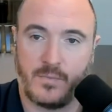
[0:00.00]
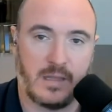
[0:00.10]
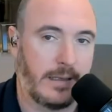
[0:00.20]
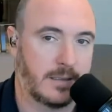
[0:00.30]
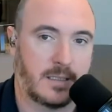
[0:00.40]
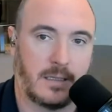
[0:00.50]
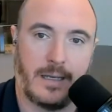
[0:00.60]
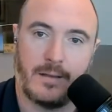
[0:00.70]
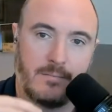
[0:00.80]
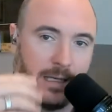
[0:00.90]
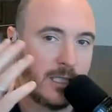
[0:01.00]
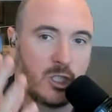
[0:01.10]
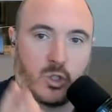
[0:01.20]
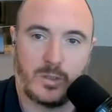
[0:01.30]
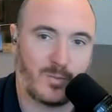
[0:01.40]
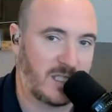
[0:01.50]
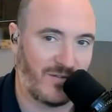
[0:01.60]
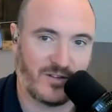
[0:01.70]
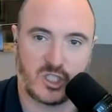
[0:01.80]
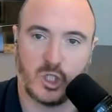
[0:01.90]
things like industry
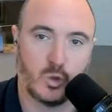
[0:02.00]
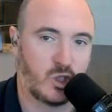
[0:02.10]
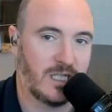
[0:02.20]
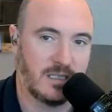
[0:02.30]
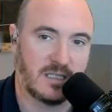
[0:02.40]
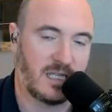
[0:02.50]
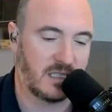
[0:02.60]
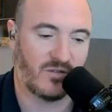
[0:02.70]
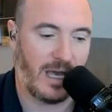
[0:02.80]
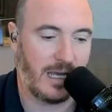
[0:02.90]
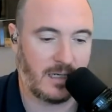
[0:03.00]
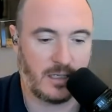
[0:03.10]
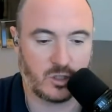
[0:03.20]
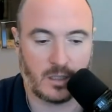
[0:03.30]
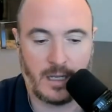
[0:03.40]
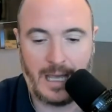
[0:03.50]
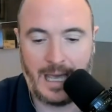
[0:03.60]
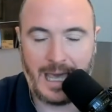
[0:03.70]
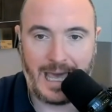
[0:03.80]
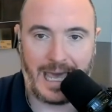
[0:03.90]
specific solutions, things of that nature,
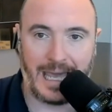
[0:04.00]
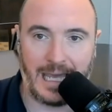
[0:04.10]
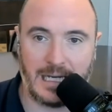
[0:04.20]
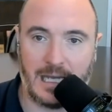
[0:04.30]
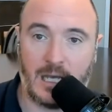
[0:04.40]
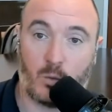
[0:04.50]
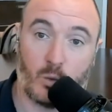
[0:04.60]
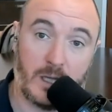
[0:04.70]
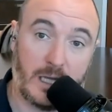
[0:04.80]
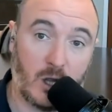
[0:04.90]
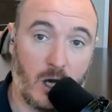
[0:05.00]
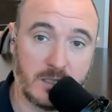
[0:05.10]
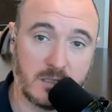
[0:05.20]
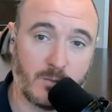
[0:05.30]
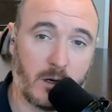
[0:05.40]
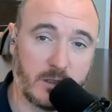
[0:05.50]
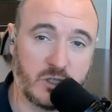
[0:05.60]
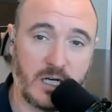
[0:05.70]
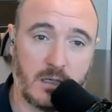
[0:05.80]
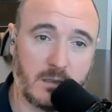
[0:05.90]
and it really lost its market
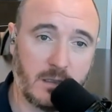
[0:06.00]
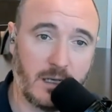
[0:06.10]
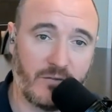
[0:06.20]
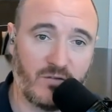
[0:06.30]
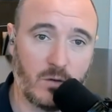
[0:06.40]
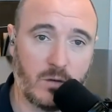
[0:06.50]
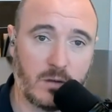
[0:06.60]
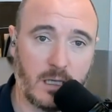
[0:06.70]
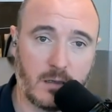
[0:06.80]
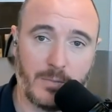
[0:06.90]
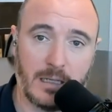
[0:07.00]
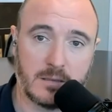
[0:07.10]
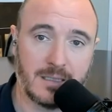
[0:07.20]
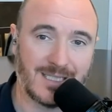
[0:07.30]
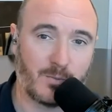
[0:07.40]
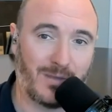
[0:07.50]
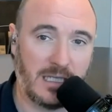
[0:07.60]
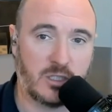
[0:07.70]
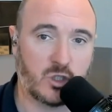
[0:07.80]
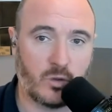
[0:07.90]
share. If you think about this,
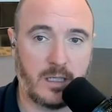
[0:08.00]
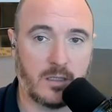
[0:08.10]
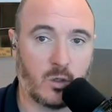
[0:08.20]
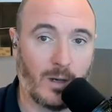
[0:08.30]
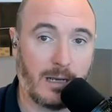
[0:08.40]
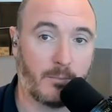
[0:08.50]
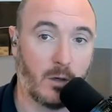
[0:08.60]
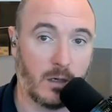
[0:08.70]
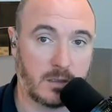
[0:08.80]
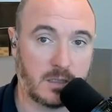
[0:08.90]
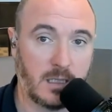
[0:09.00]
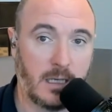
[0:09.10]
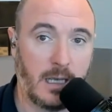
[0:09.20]
Peachtree and QuickBooks